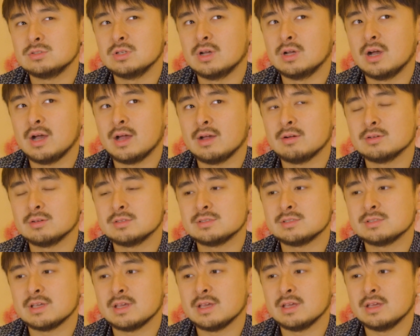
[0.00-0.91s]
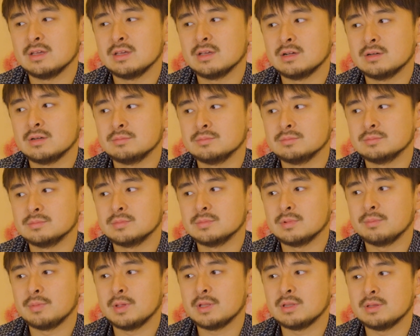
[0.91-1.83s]
I would say a
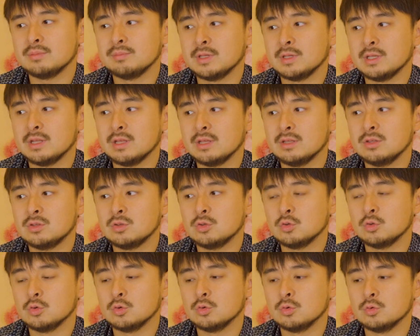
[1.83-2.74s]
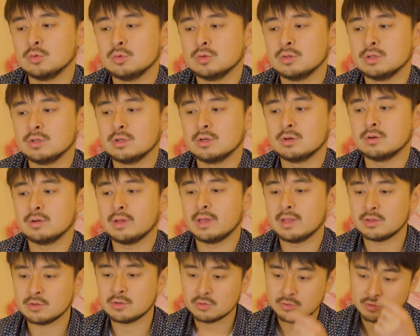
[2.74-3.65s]
bit demeaning to, you know,
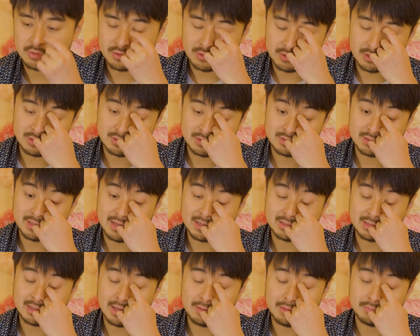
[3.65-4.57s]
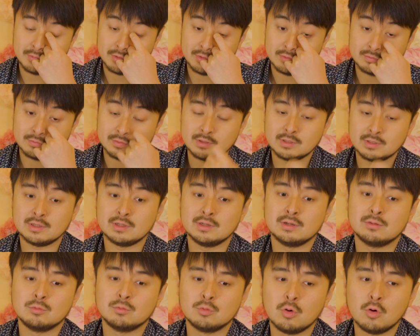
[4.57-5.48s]
enter that type of
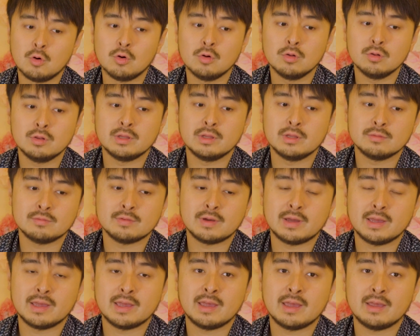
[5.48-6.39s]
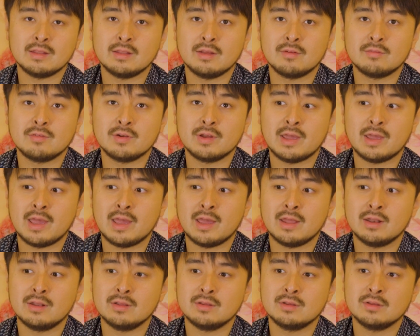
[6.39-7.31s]
role if I never
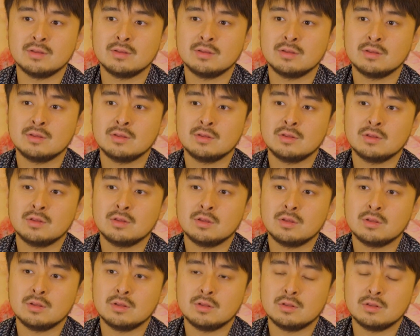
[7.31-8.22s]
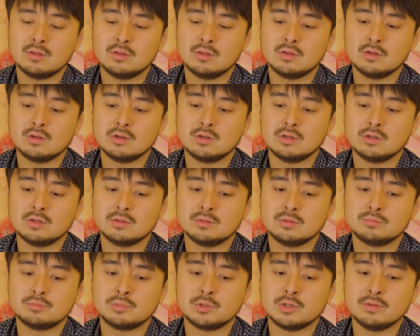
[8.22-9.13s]
had
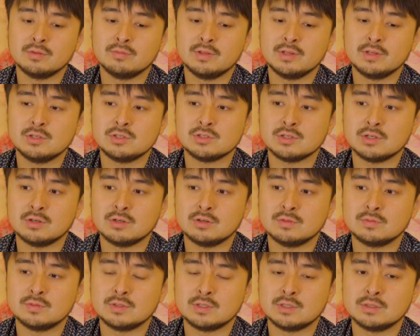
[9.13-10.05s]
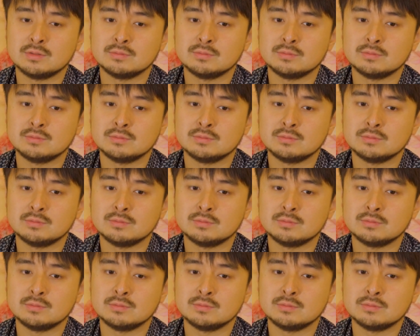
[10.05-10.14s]
the privilege of